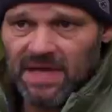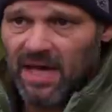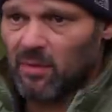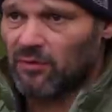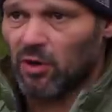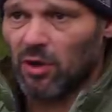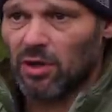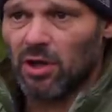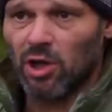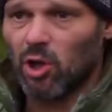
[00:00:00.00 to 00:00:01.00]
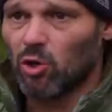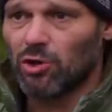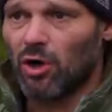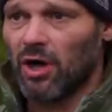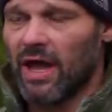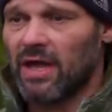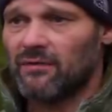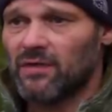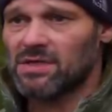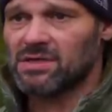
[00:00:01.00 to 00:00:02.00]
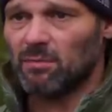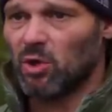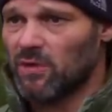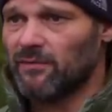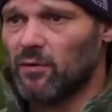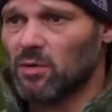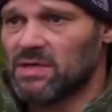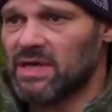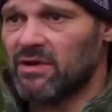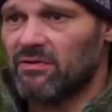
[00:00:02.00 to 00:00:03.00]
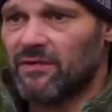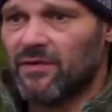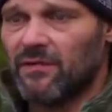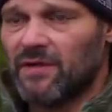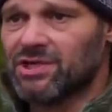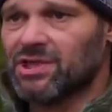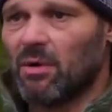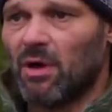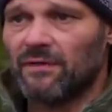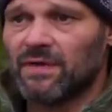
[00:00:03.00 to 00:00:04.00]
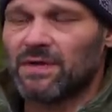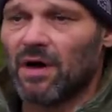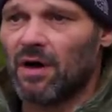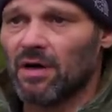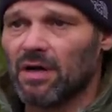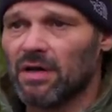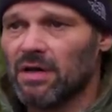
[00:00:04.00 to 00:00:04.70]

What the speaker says: yeah, we've got a long night ahead of us. I'm looking forward to hearing a few fish show after dark.